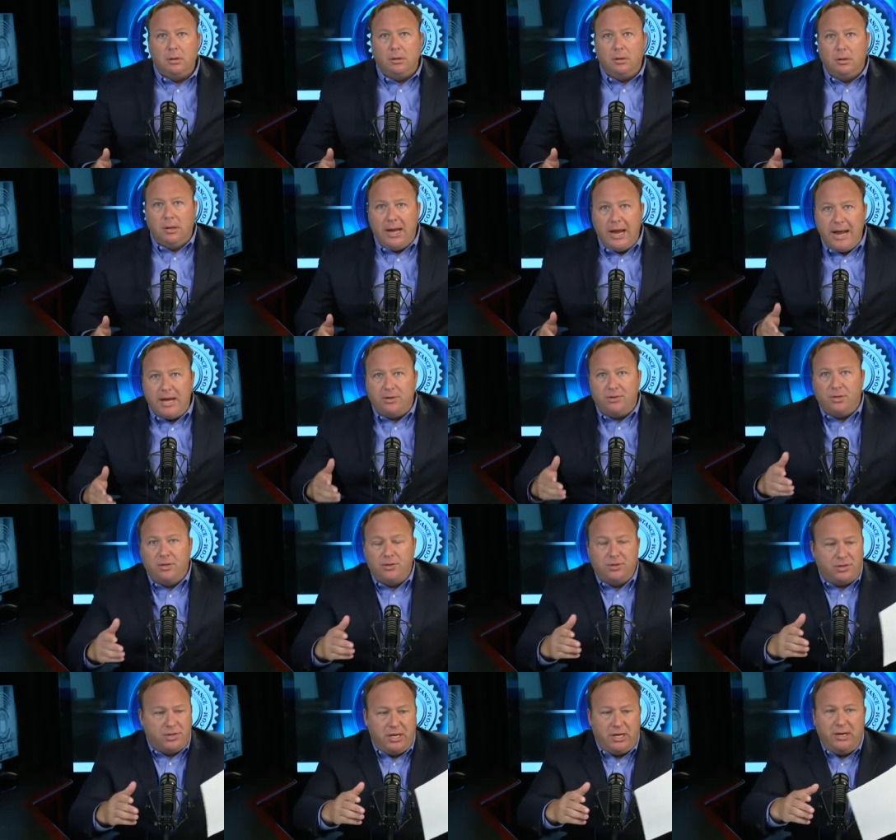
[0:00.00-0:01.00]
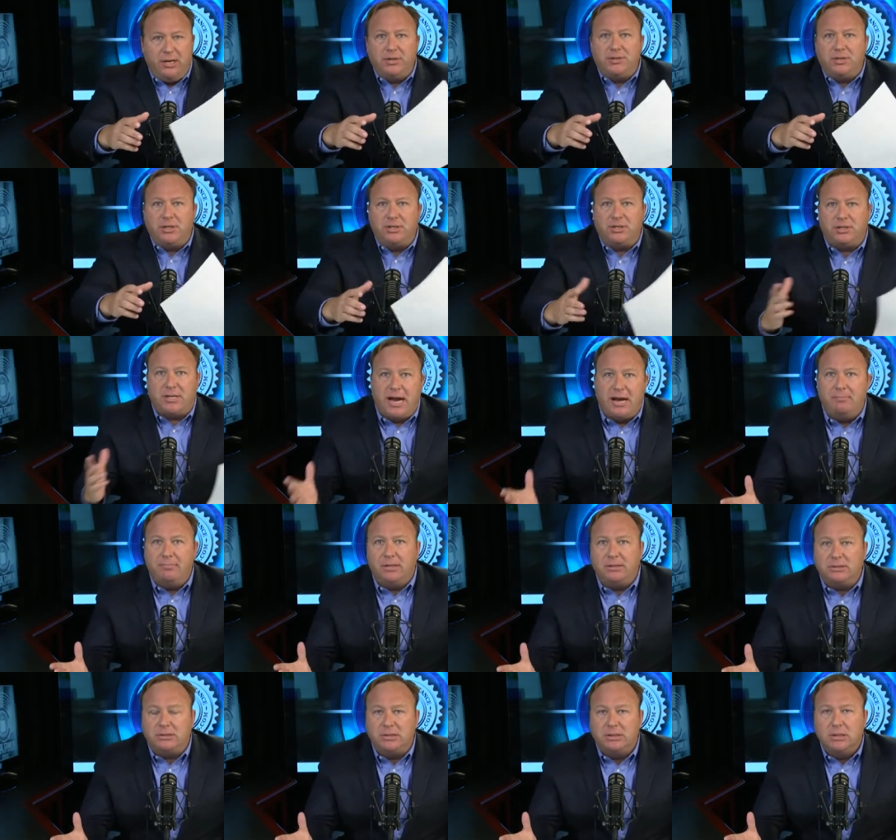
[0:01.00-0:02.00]
linked to the CDC
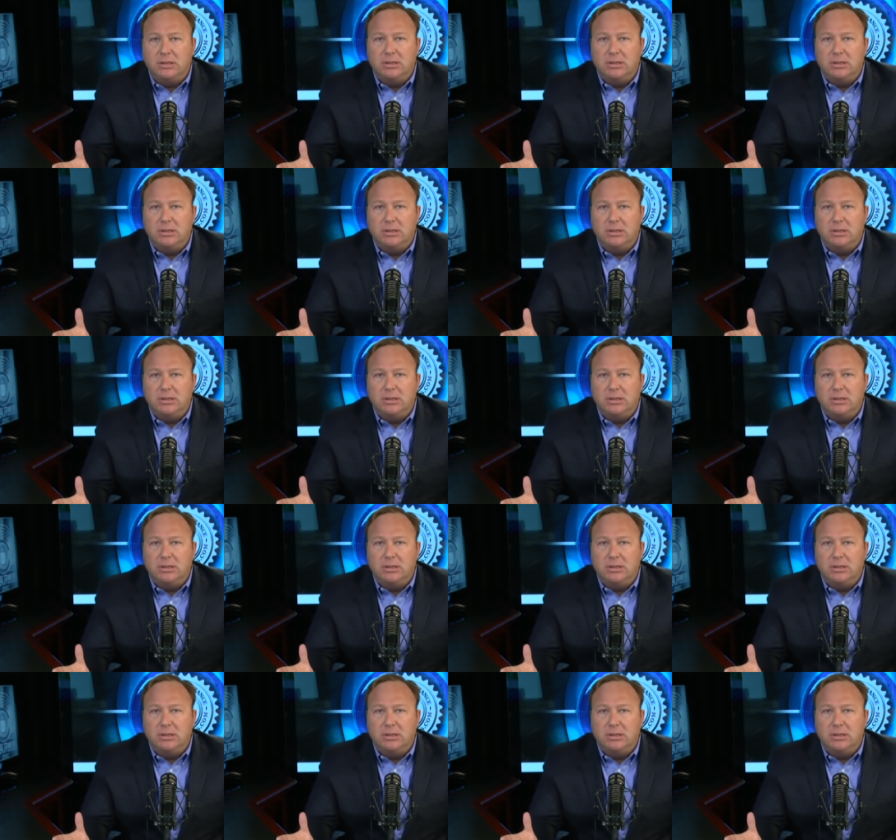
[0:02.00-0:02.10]
statements